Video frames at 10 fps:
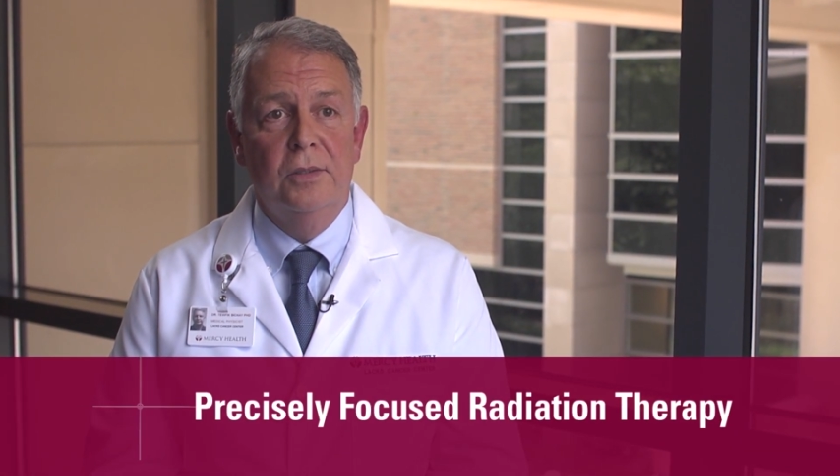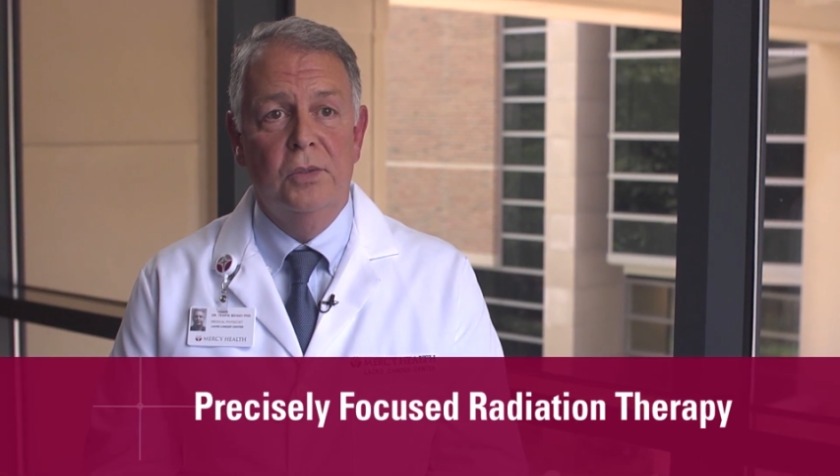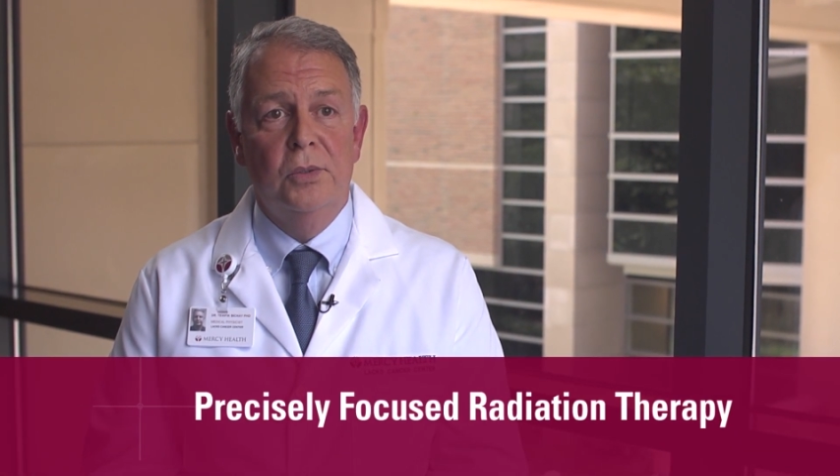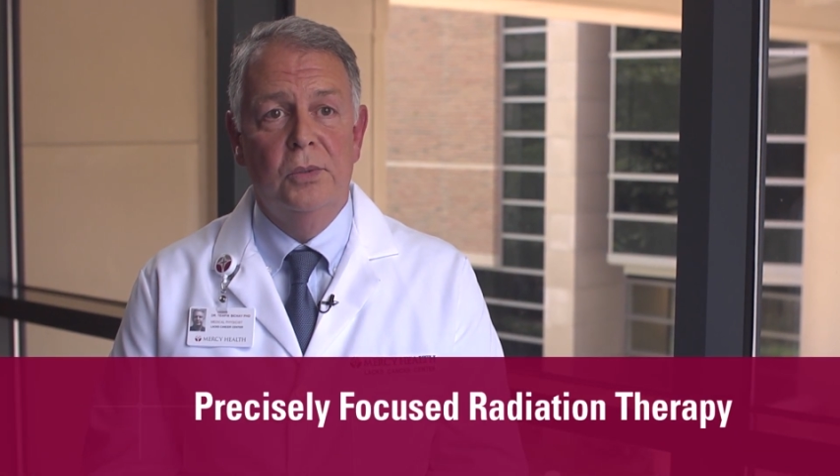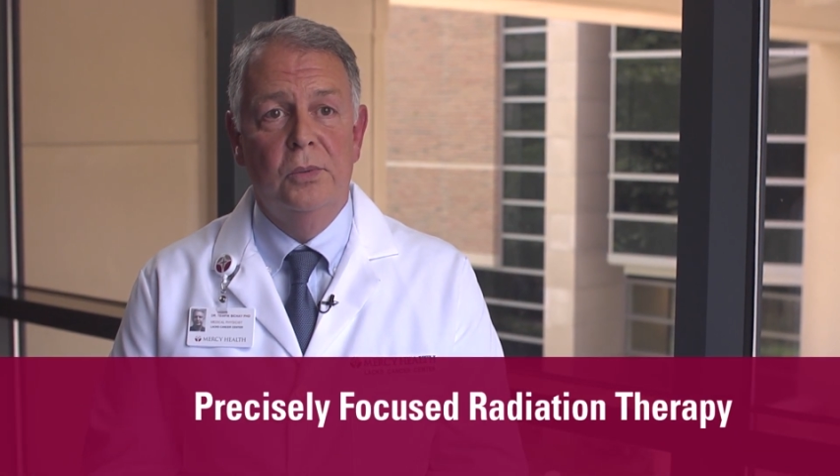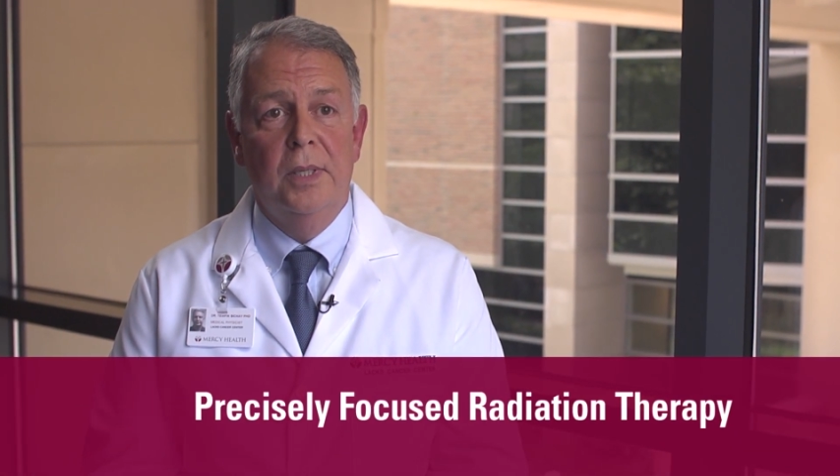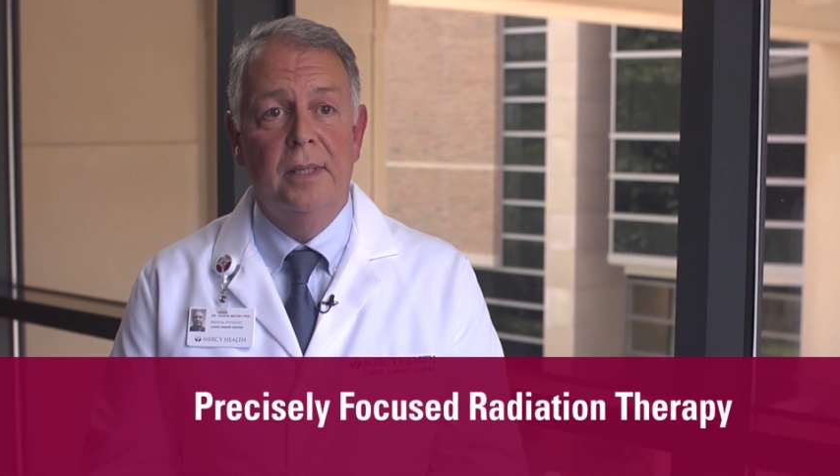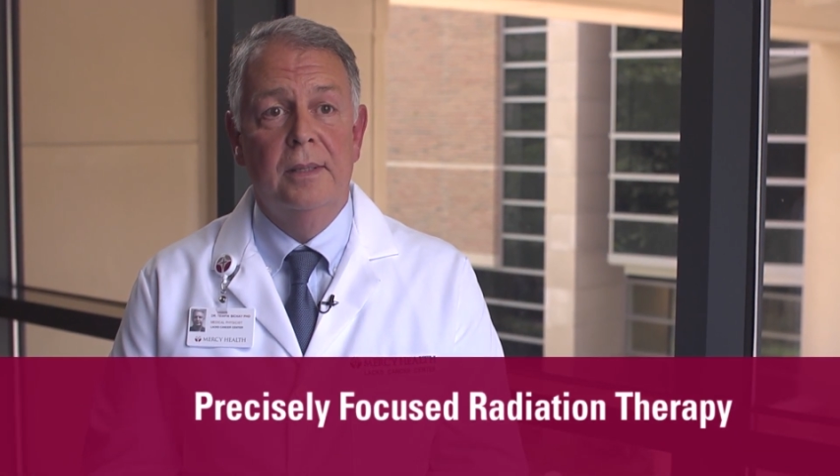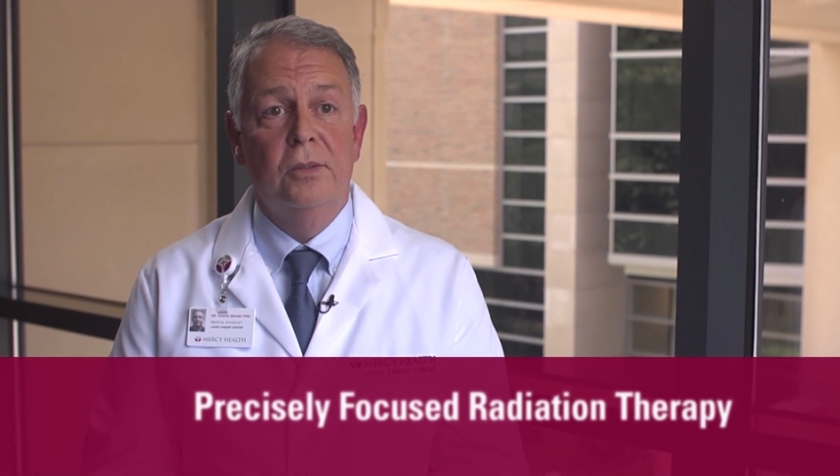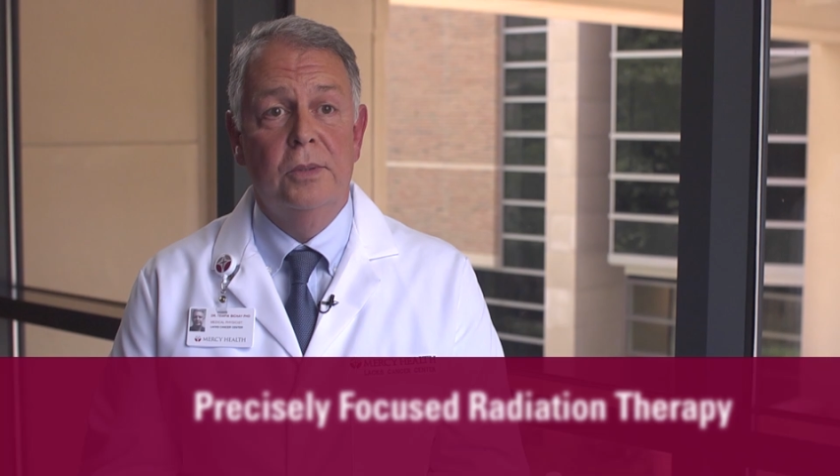to,
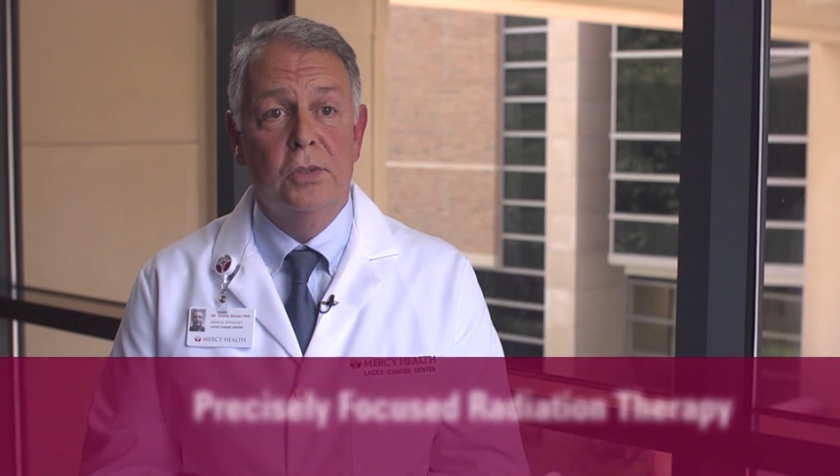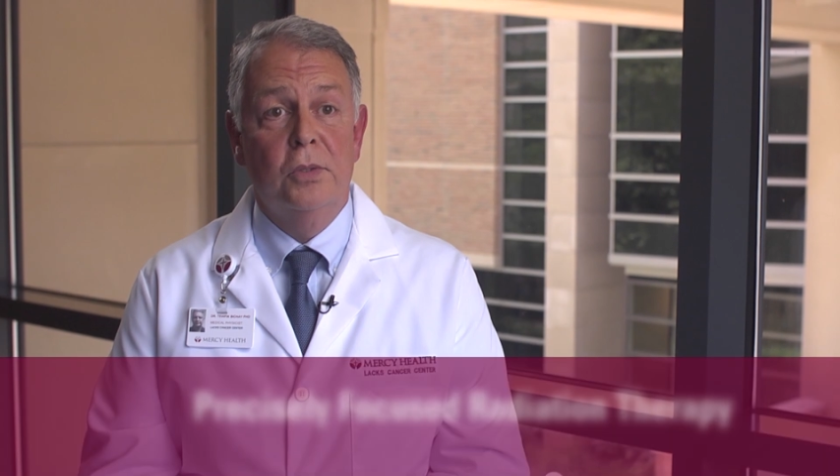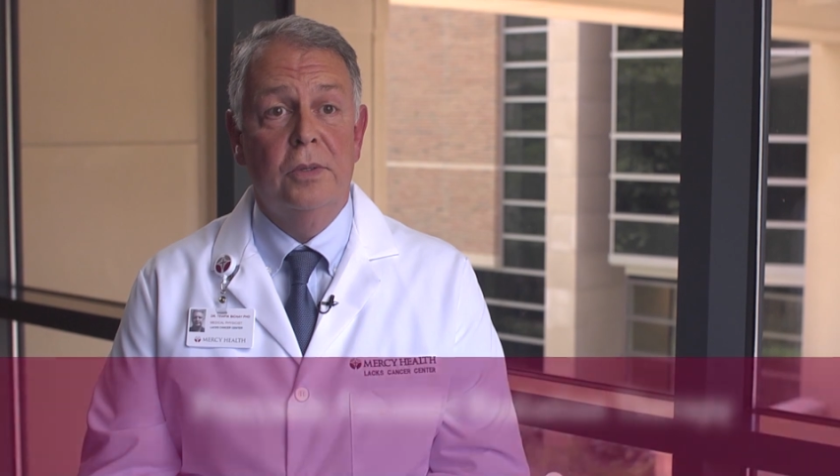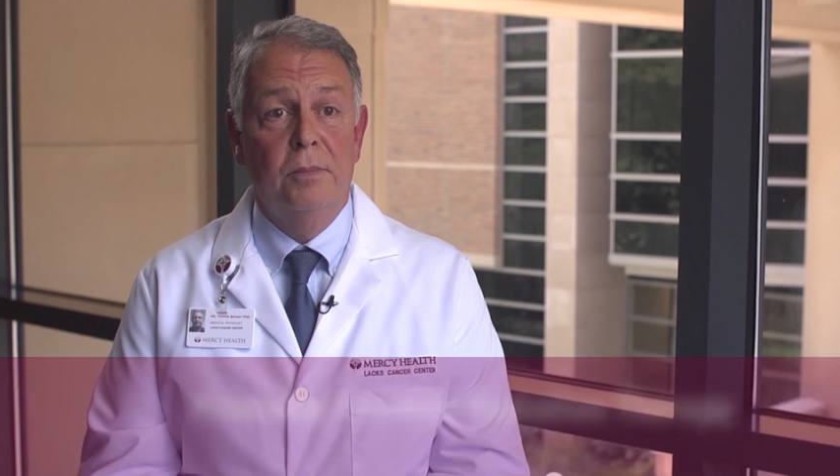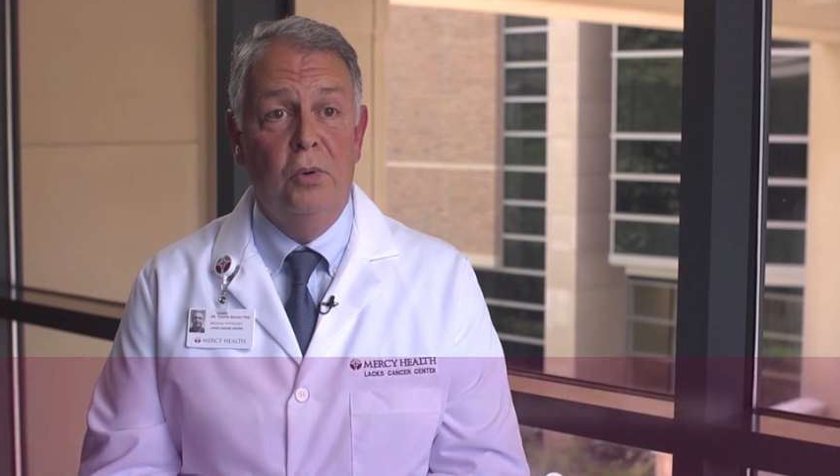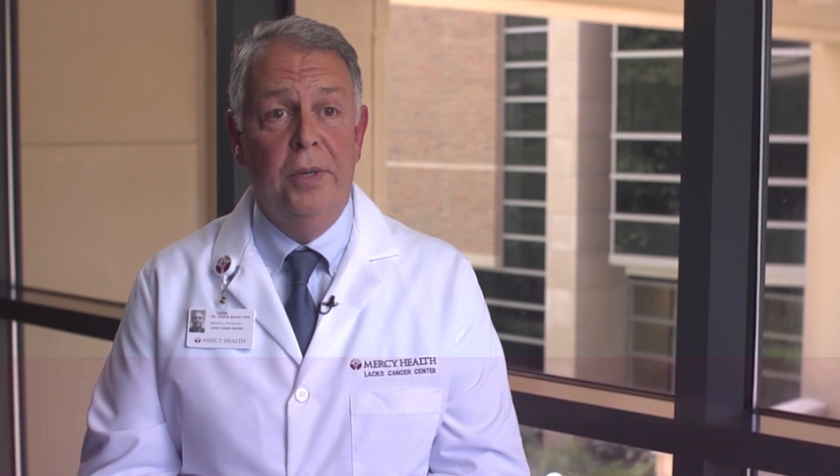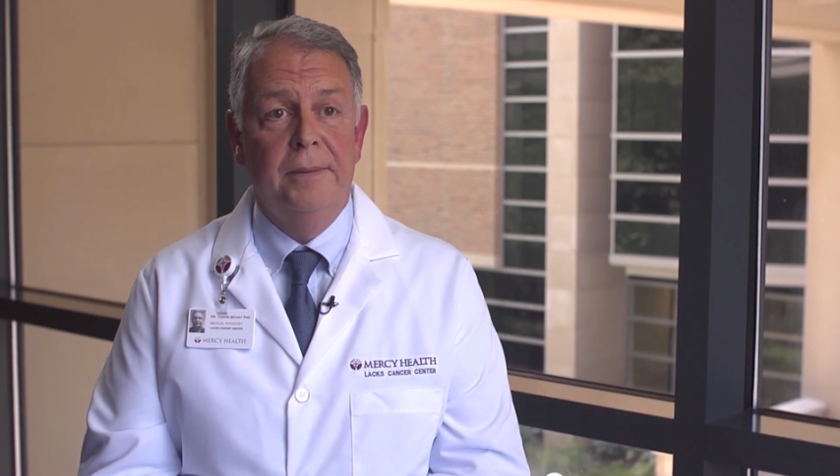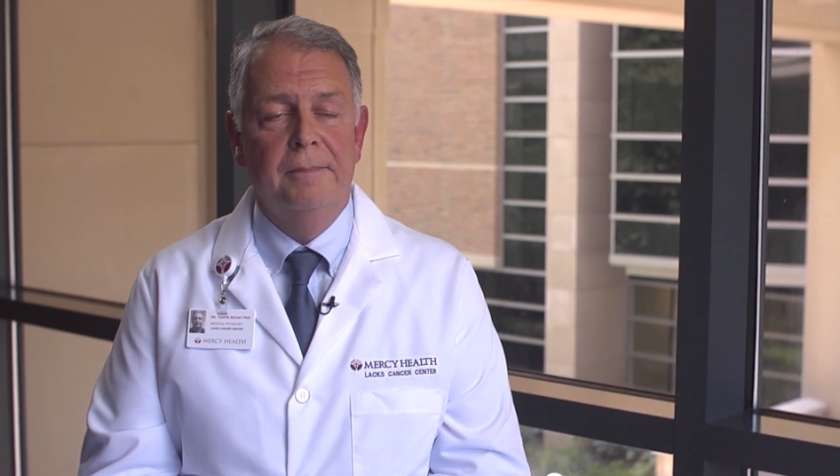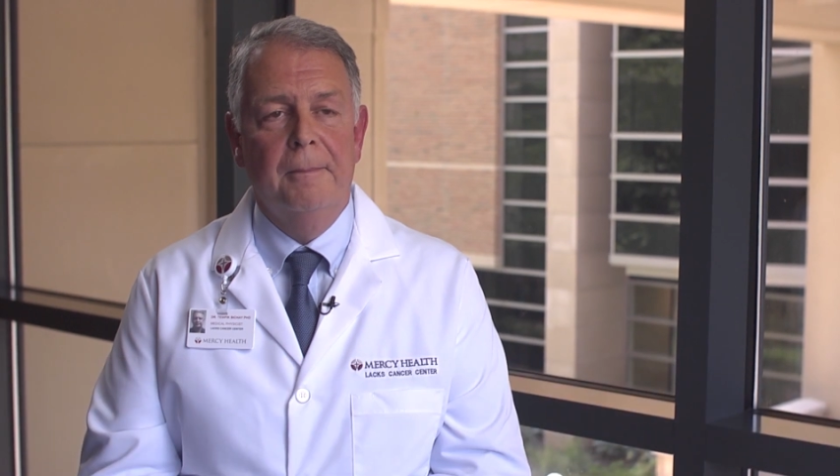uh, to a certain point.